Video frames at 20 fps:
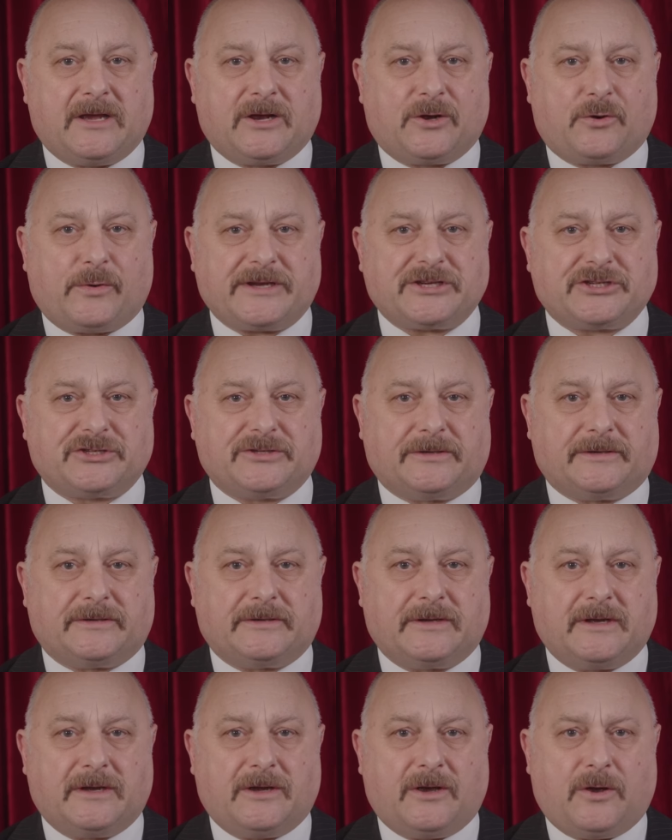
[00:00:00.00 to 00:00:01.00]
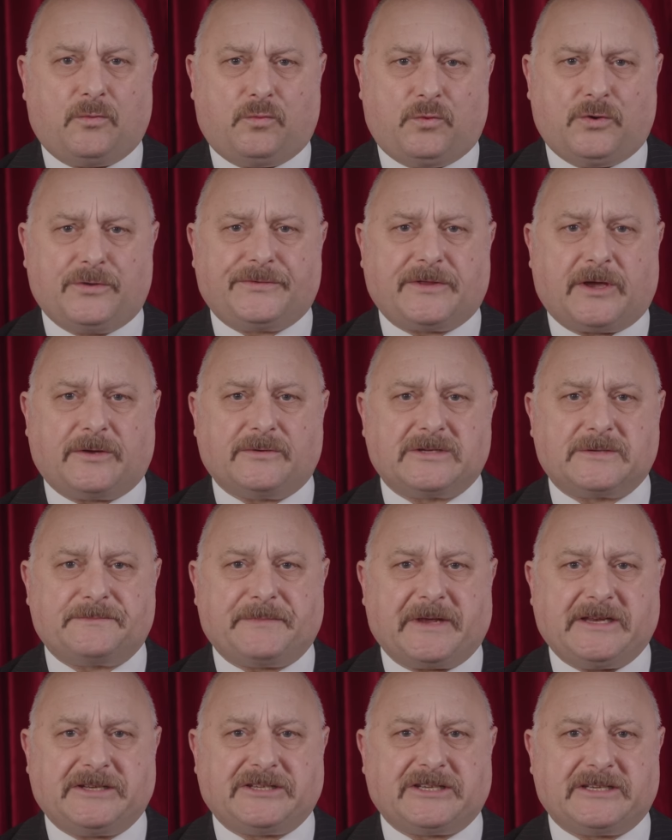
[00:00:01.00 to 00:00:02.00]
Question, would those
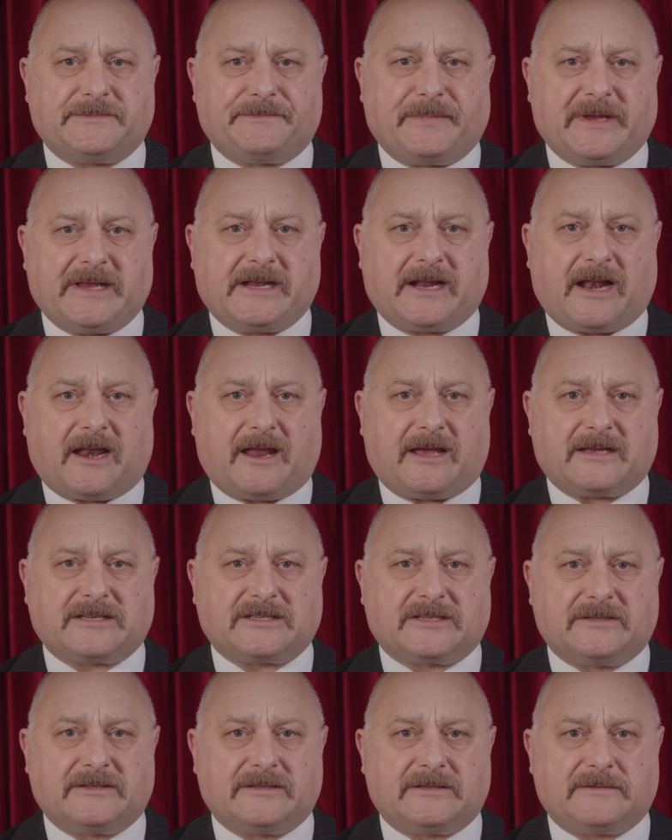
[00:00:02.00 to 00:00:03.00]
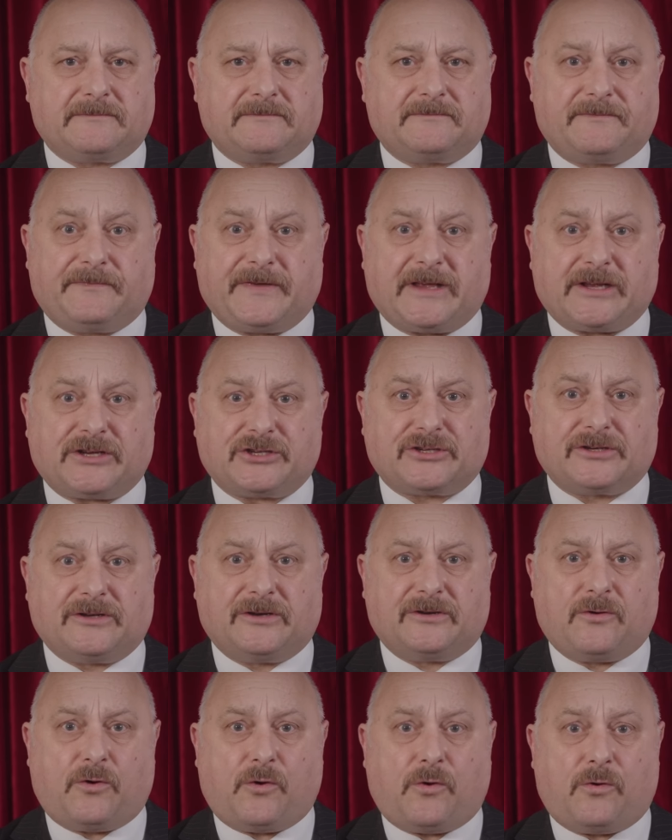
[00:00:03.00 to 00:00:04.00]
speeches be classed as
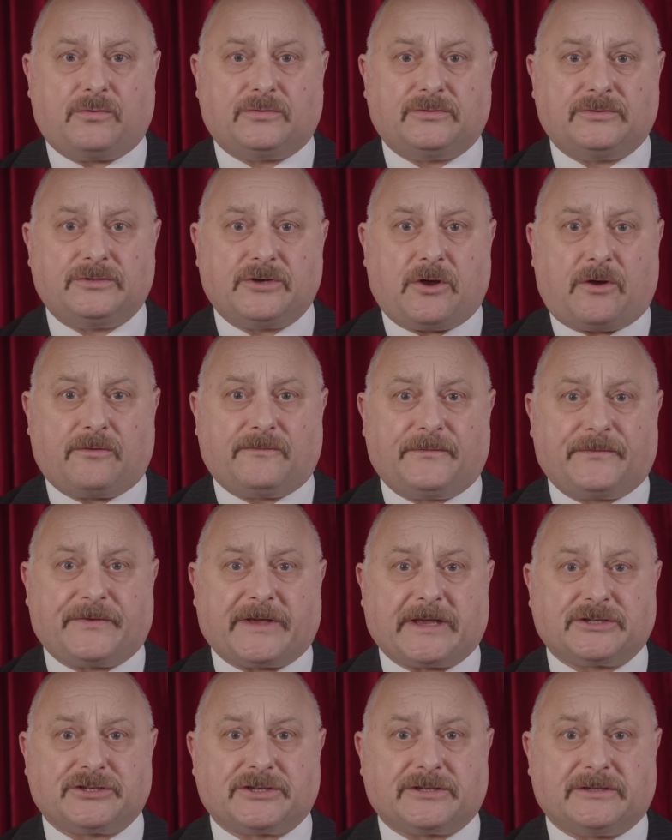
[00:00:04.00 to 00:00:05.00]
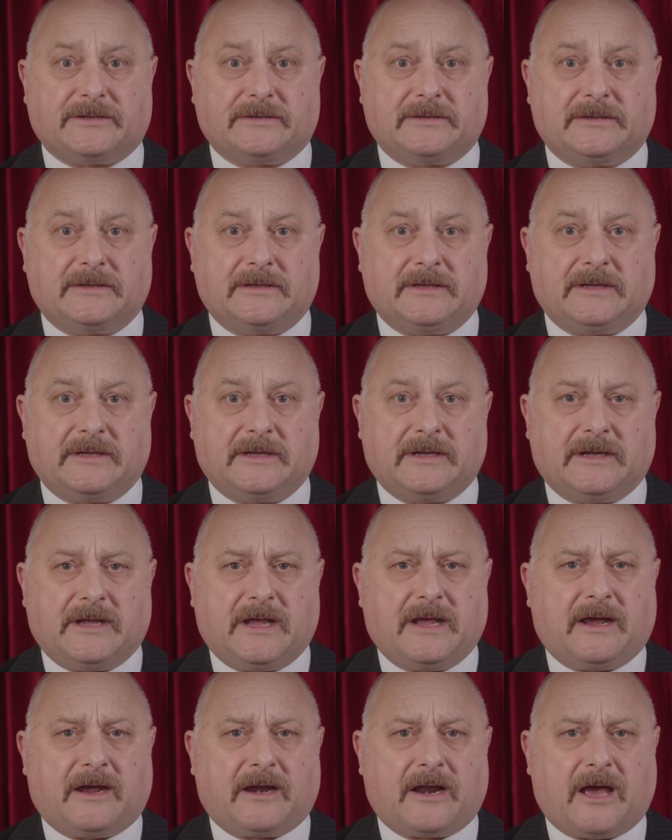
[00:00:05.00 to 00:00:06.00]
fiction or non-fiction?
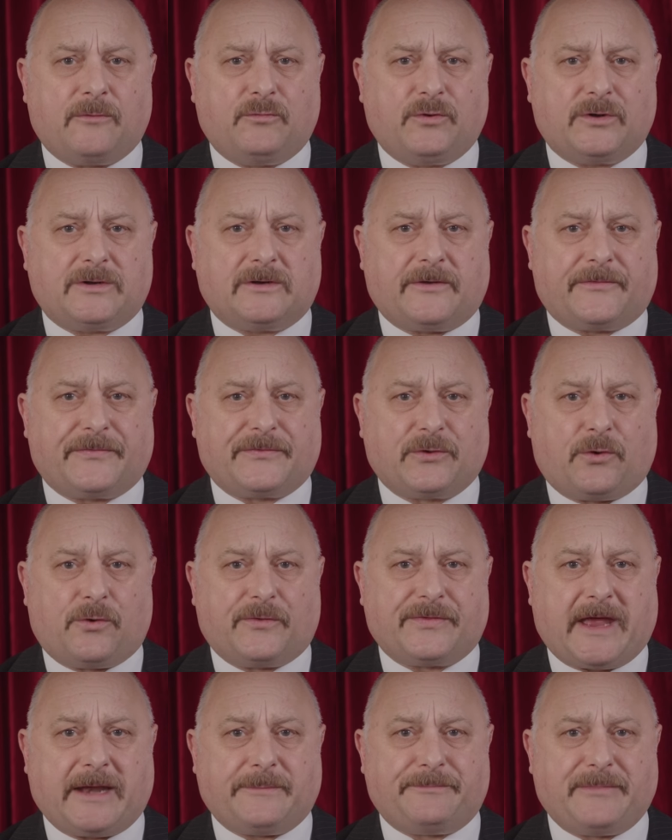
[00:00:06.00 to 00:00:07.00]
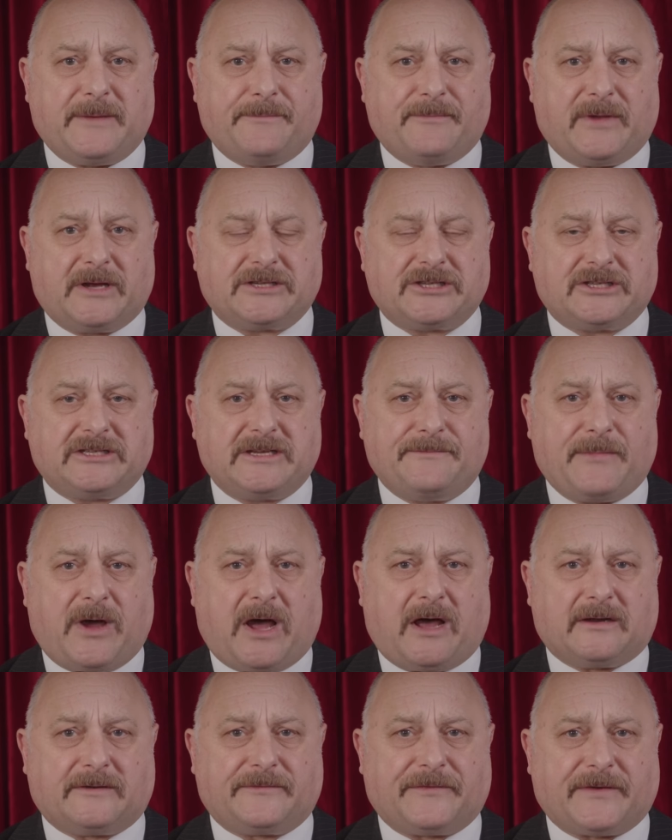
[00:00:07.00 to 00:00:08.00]
And I wouldn't have thought there'd be much
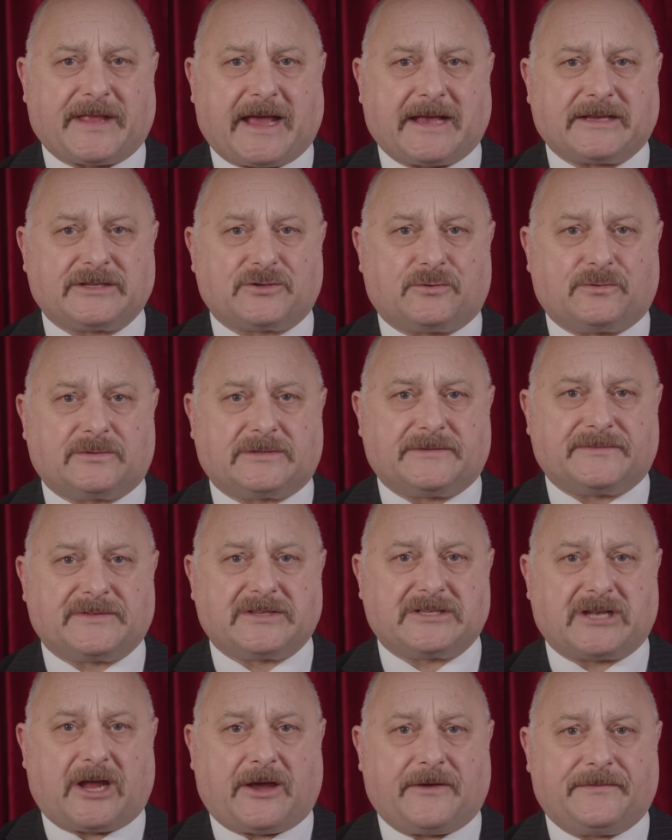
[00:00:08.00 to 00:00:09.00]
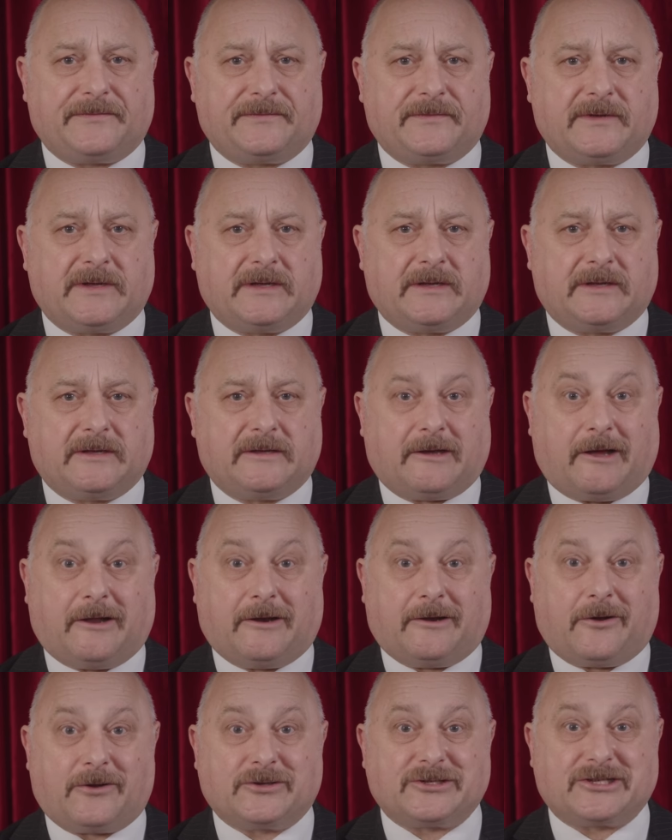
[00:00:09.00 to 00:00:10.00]
demand for that sort of stuff. A
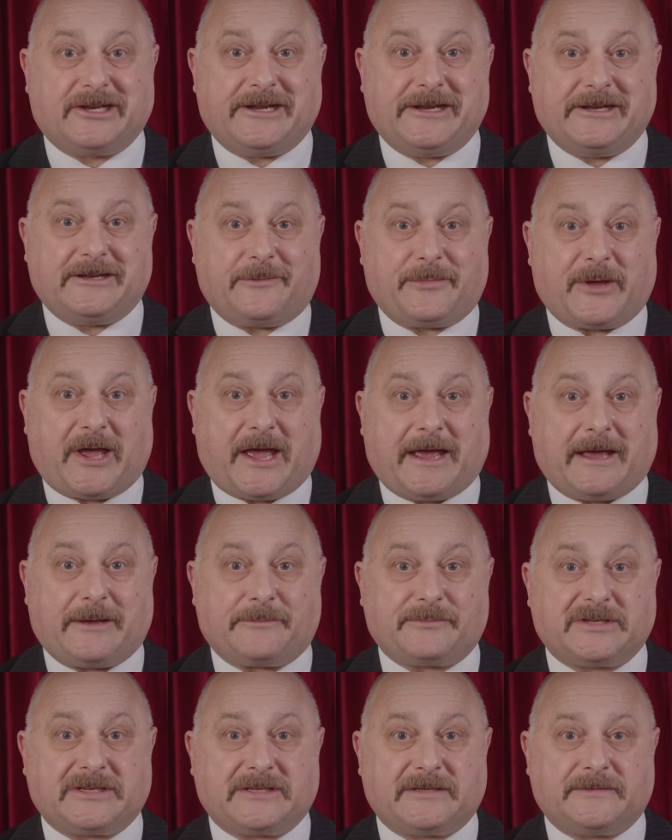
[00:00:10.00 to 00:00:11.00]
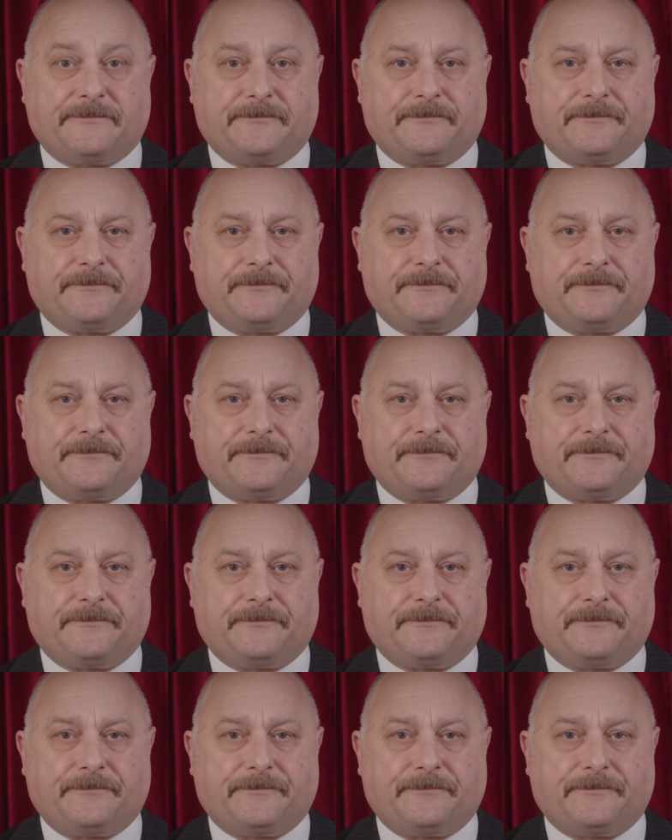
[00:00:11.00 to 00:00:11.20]
lost leader, perhaps?